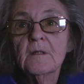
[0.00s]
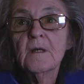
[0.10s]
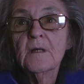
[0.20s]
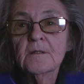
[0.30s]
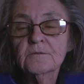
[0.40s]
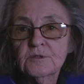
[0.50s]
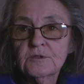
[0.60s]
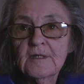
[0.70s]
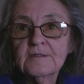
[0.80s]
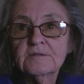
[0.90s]
to
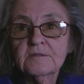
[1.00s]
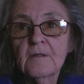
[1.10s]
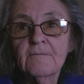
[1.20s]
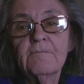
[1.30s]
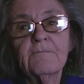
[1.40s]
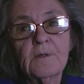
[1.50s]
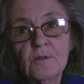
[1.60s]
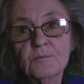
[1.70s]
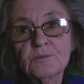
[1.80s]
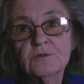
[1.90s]
take stuff,
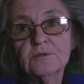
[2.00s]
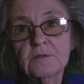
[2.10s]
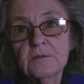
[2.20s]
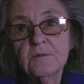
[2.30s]
films,